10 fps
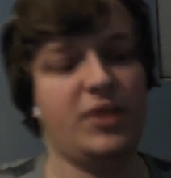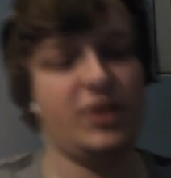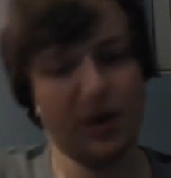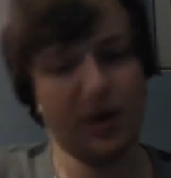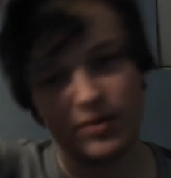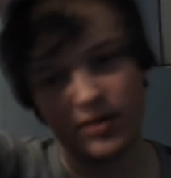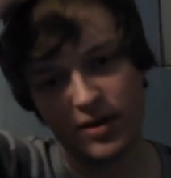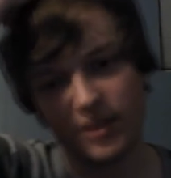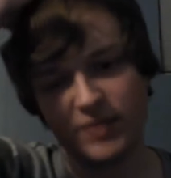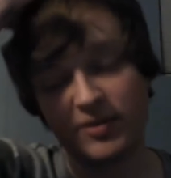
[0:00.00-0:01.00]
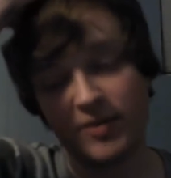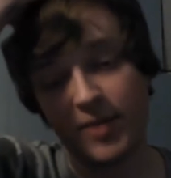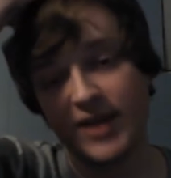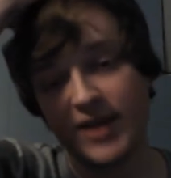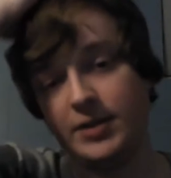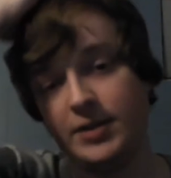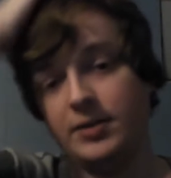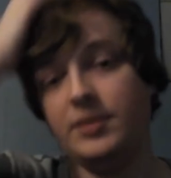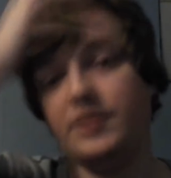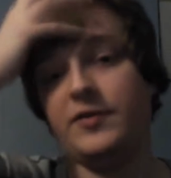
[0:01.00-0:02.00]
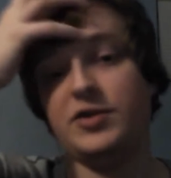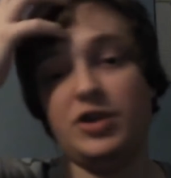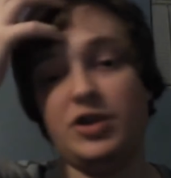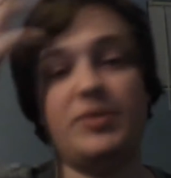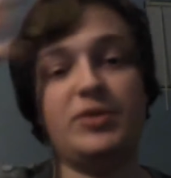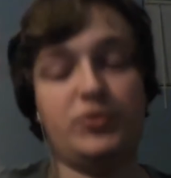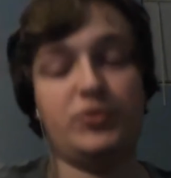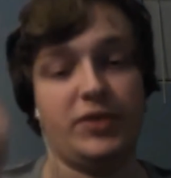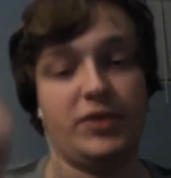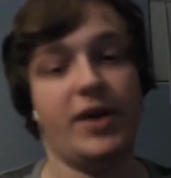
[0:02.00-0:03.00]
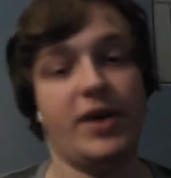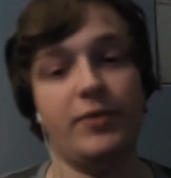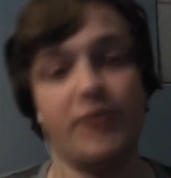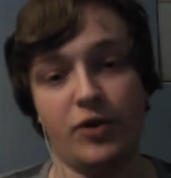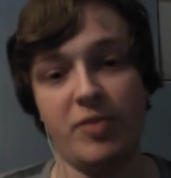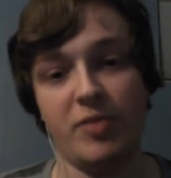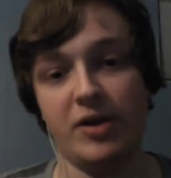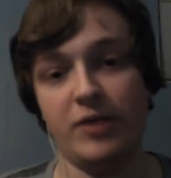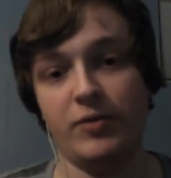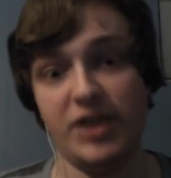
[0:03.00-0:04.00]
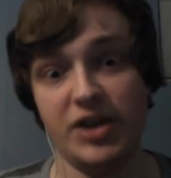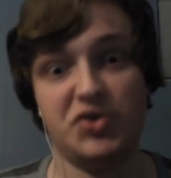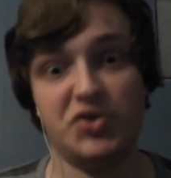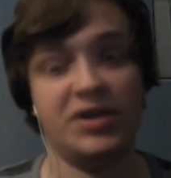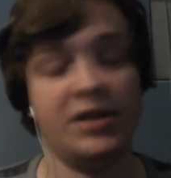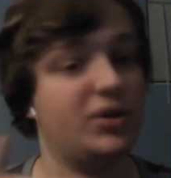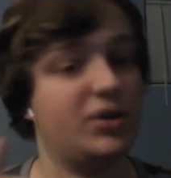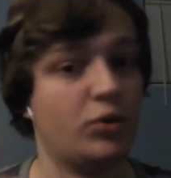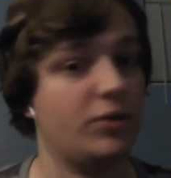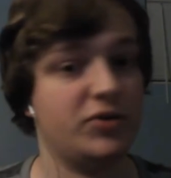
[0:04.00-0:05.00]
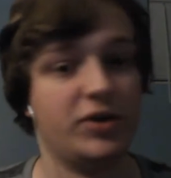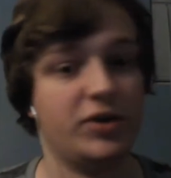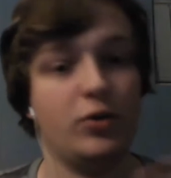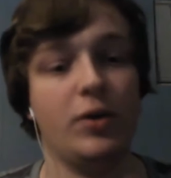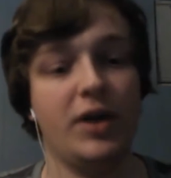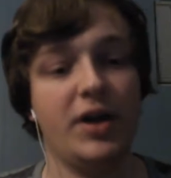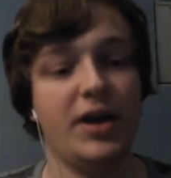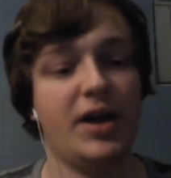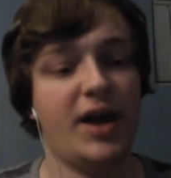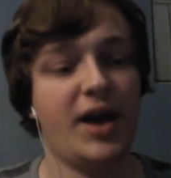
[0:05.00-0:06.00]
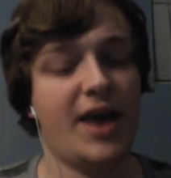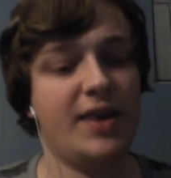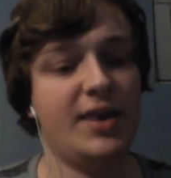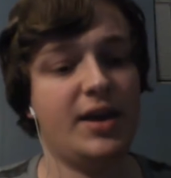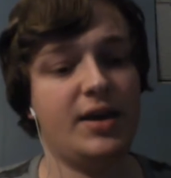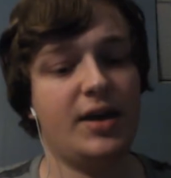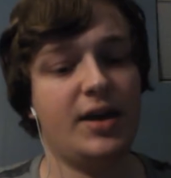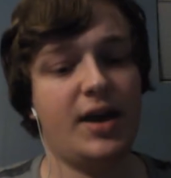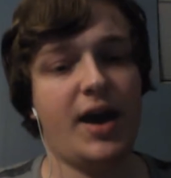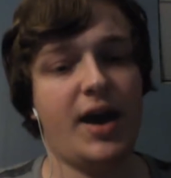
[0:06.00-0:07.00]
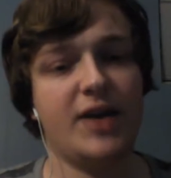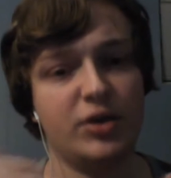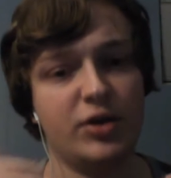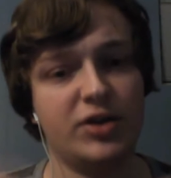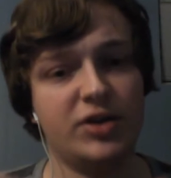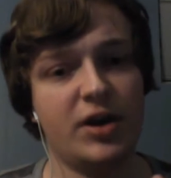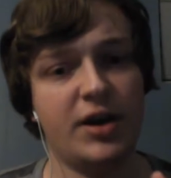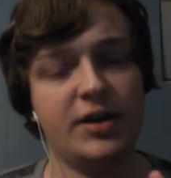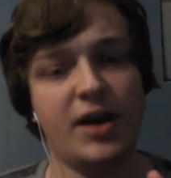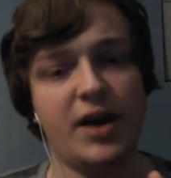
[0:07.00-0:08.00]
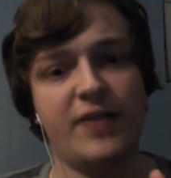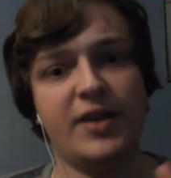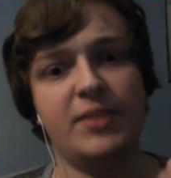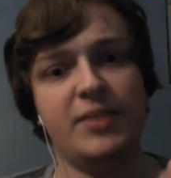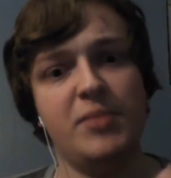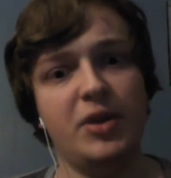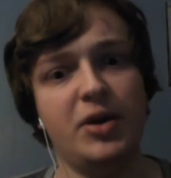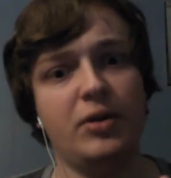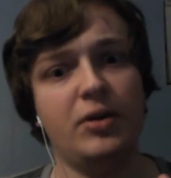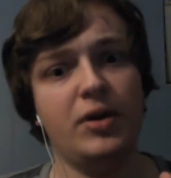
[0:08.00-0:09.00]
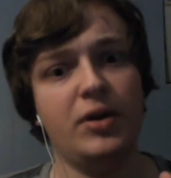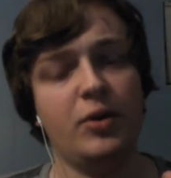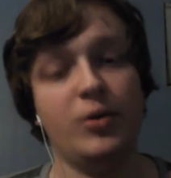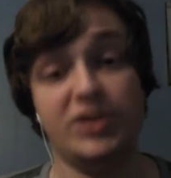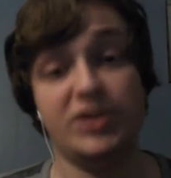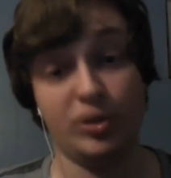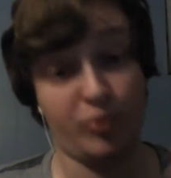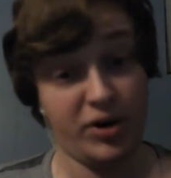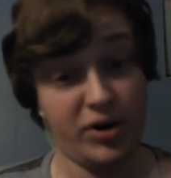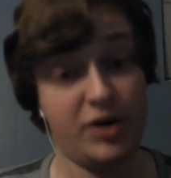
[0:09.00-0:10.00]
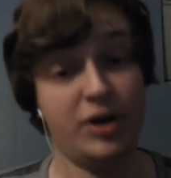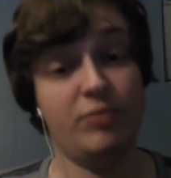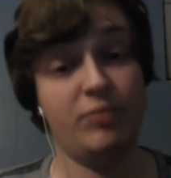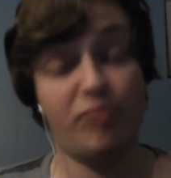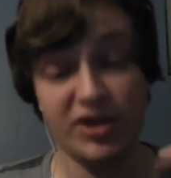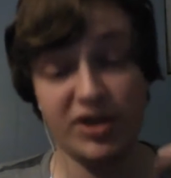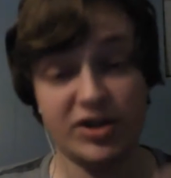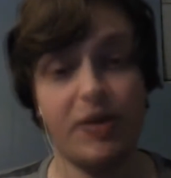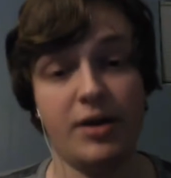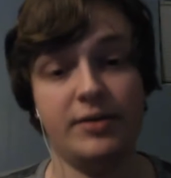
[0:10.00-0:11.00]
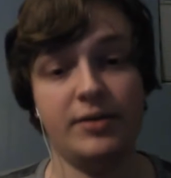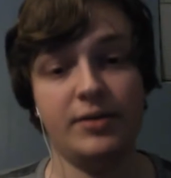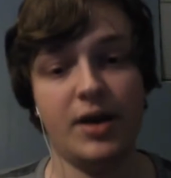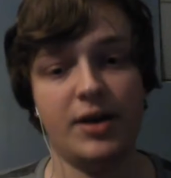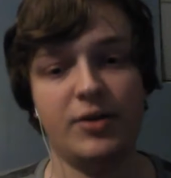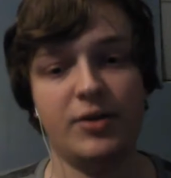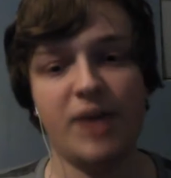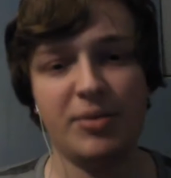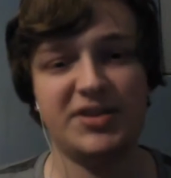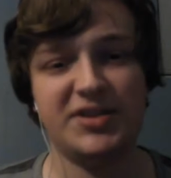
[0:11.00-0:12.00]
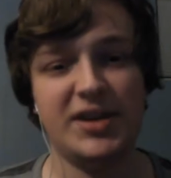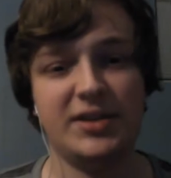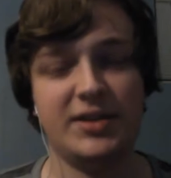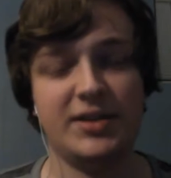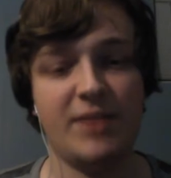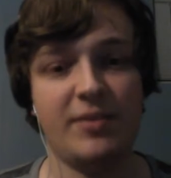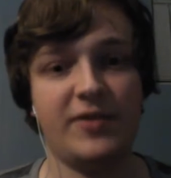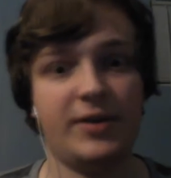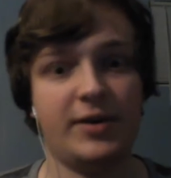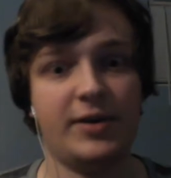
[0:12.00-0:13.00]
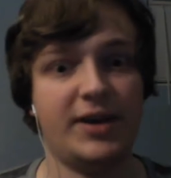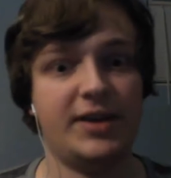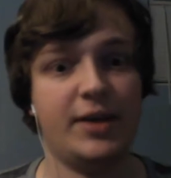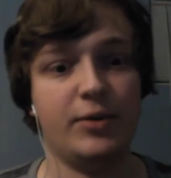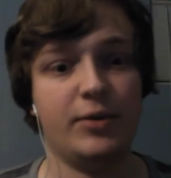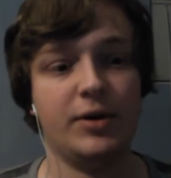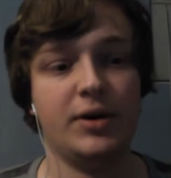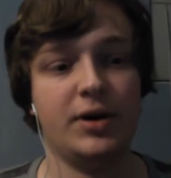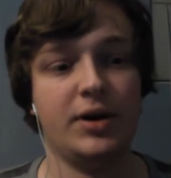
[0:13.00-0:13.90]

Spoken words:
in terms of pacing, the first 30 minutes was really great, really gripping, really interesting. This world was really cool. And then as it goes on, I thought the middle was still pretty good, pretty solid. There were a couple scenes that maybe felt like they were